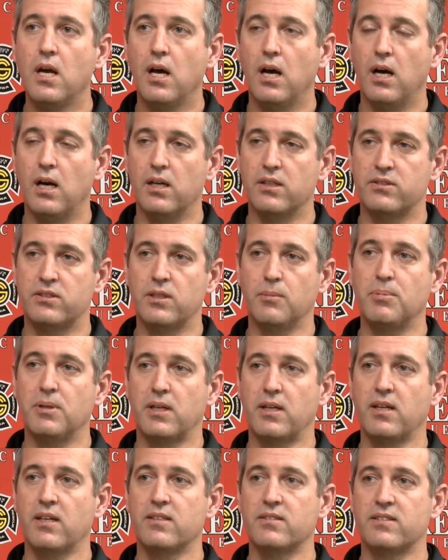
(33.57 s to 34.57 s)
uh, simply
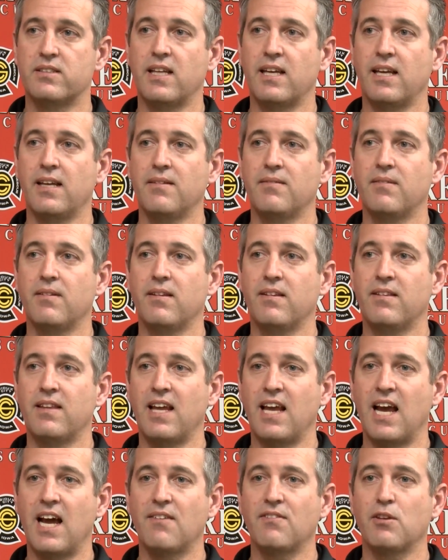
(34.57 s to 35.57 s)
because they,
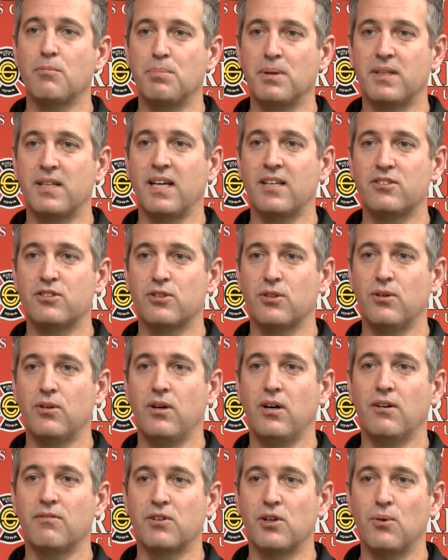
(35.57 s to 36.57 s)
they have the
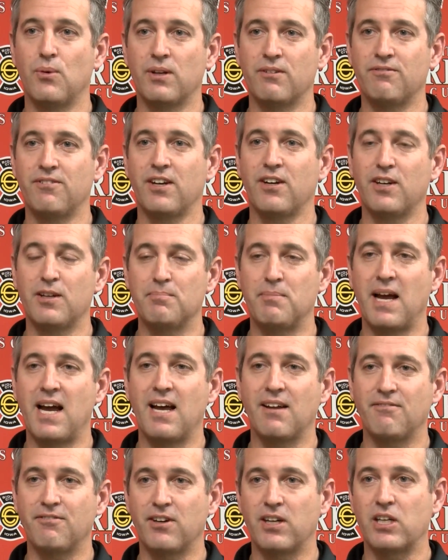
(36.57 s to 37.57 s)
potential of going very
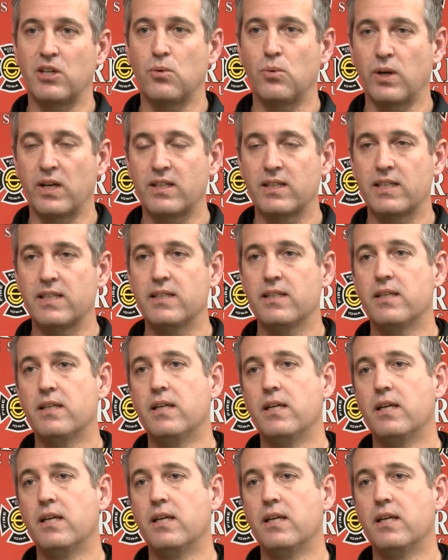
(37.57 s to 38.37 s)
bad very quickly.